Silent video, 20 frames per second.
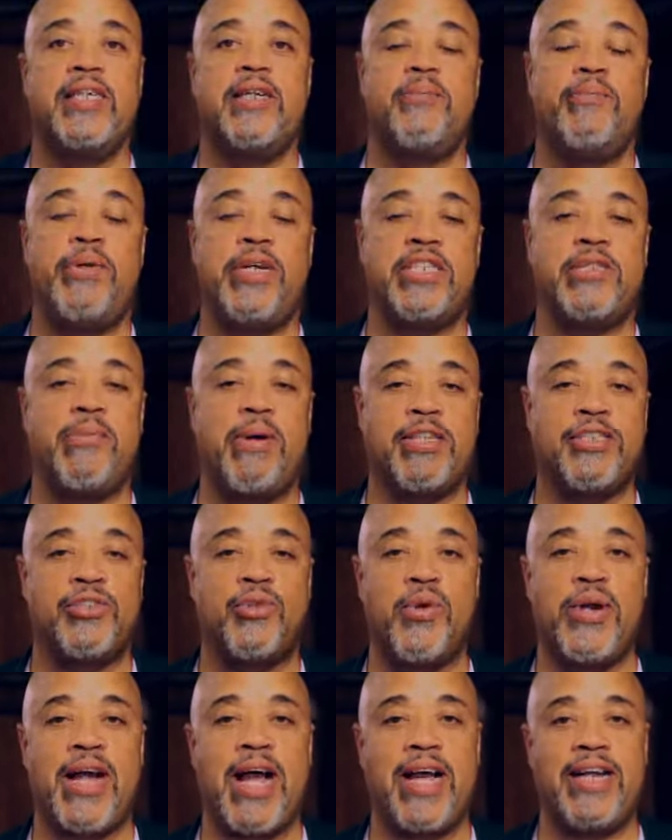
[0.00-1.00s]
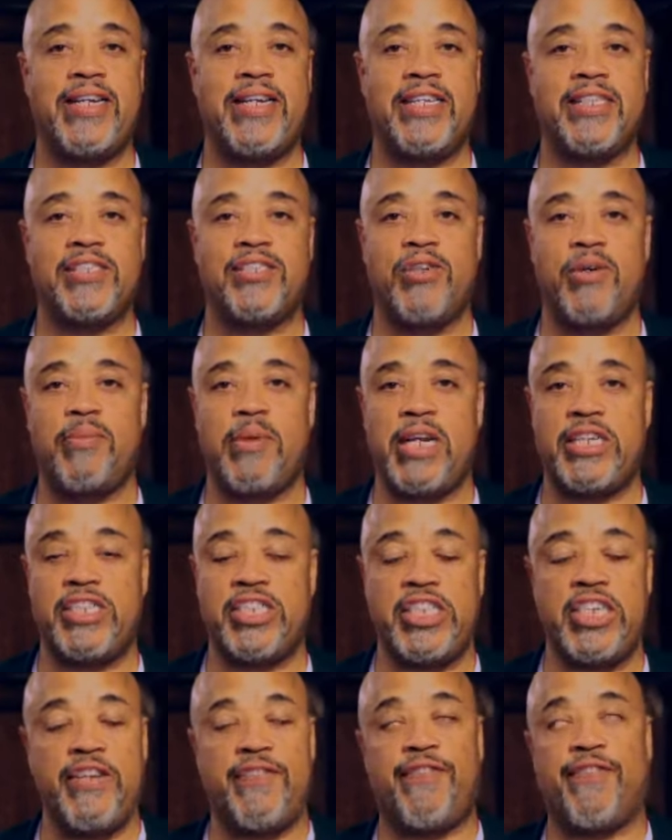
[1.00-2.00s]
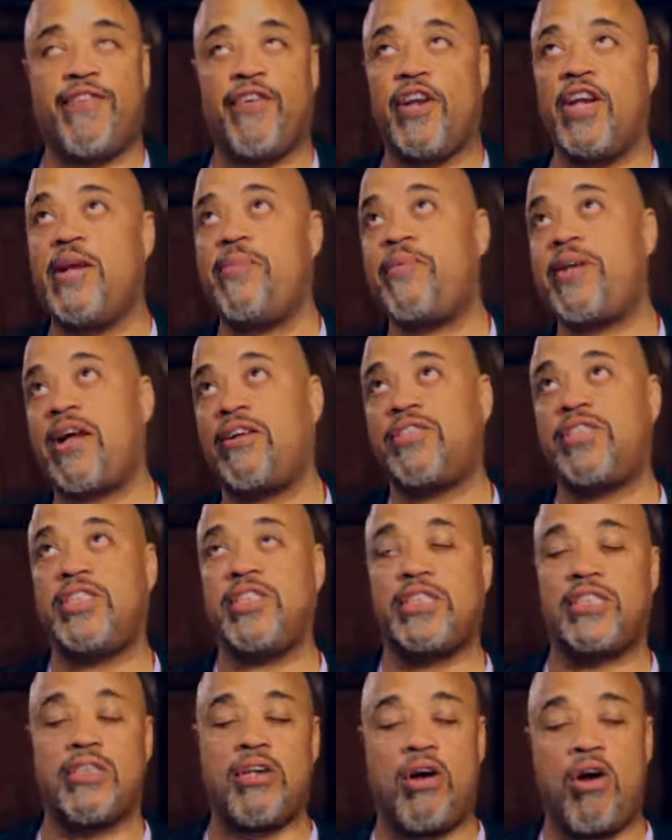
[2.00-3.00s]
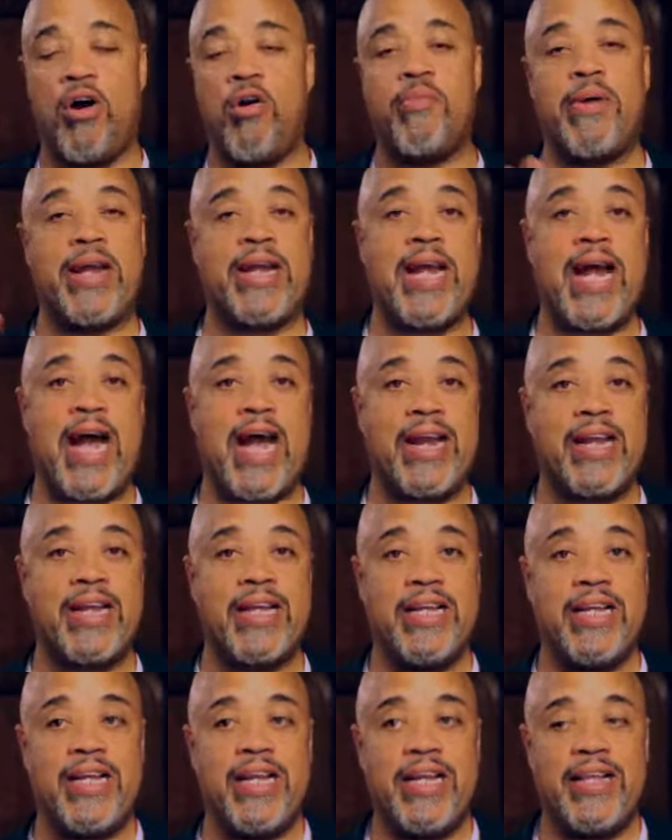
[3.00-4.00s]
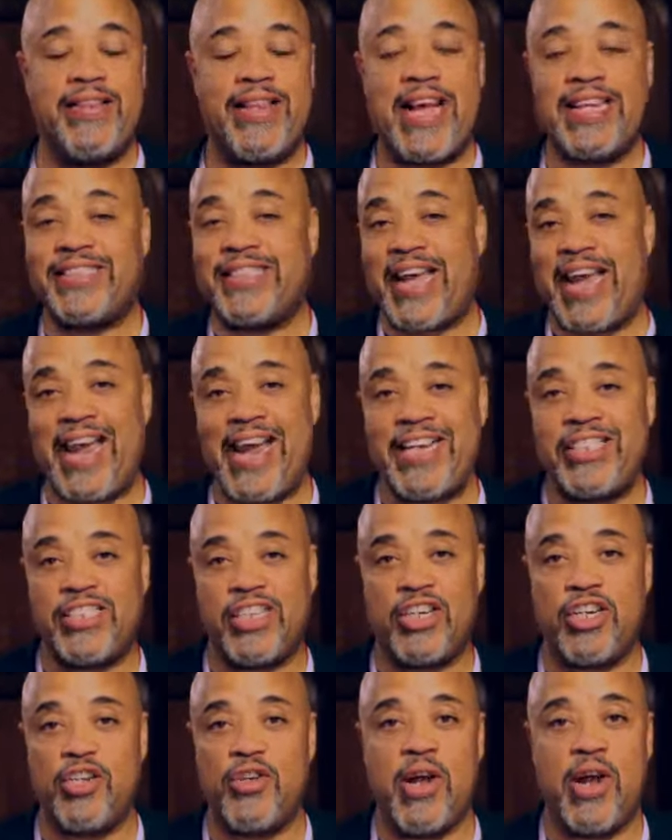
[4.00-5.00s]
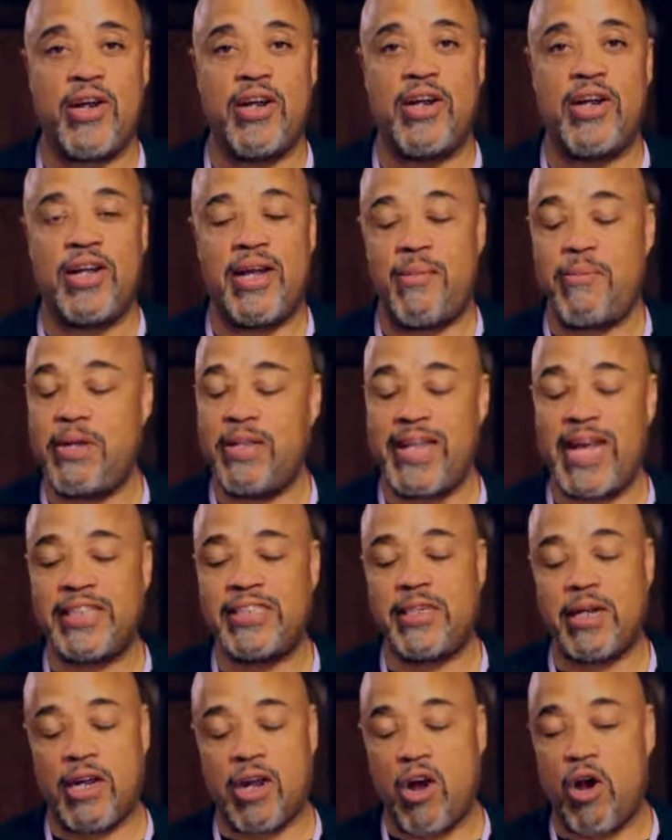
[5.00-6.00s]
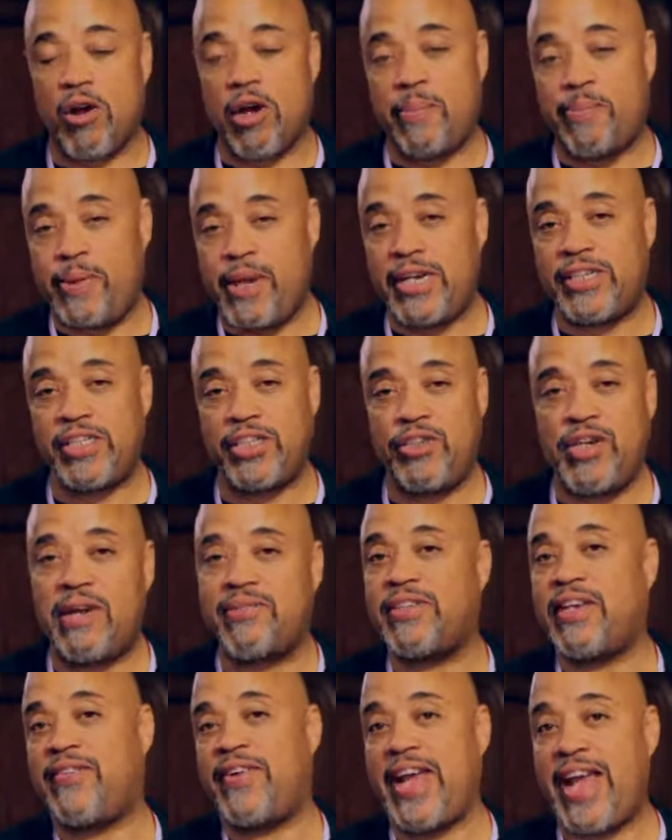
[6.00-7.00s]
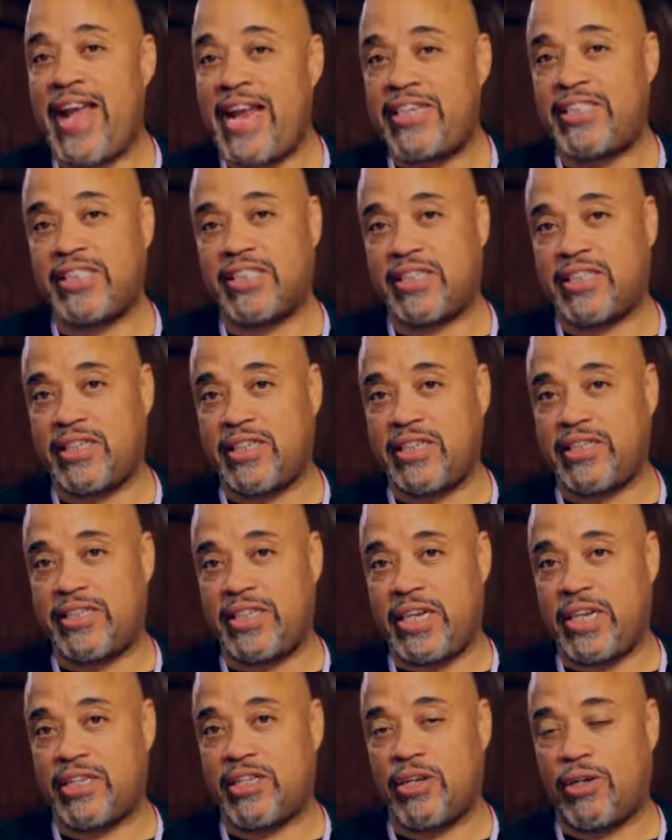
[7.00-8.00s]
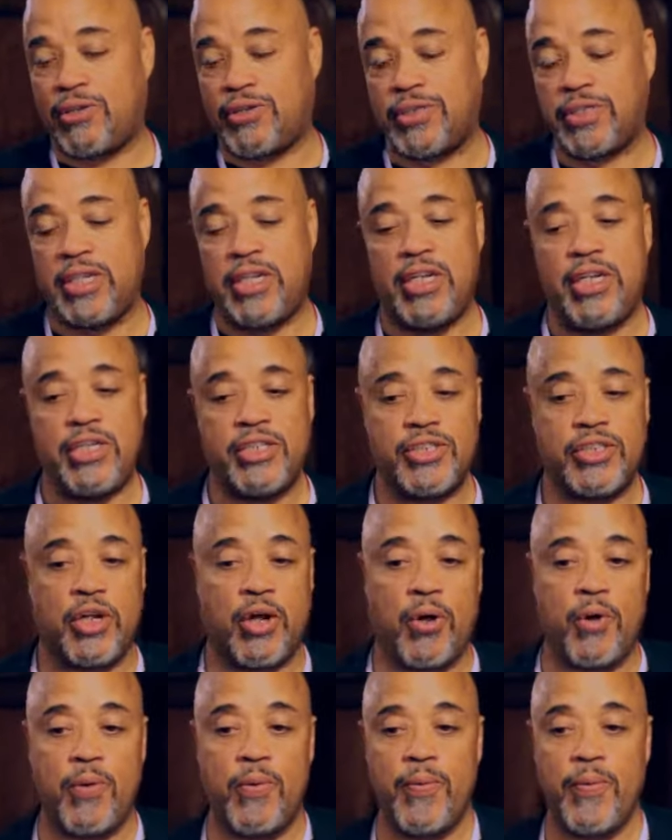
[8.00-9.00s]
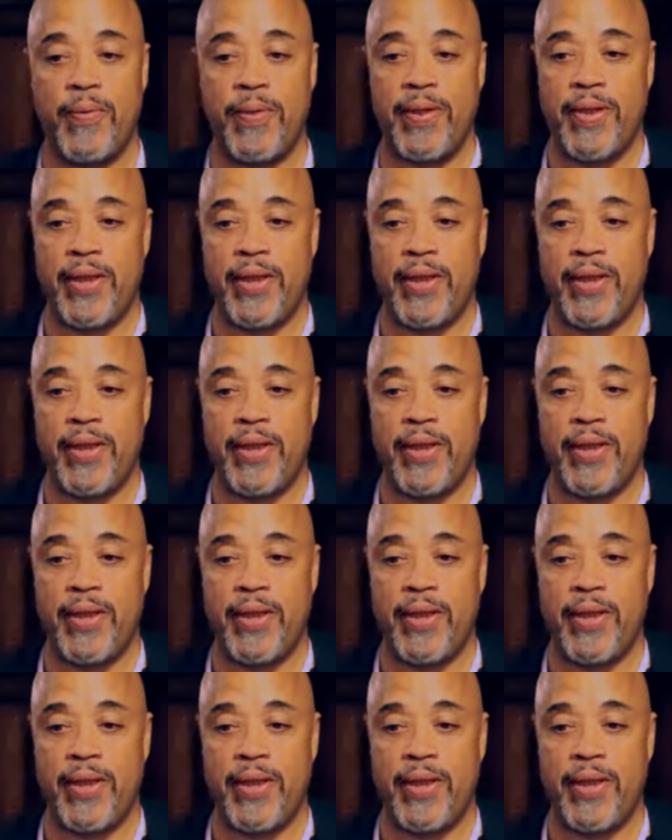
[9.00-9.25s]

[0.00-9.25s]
pitch my story ideas to him. And she flipped out. She goes, oh my God, that's an agent. That's a call to pitch, and you have to have an agent to get those. So,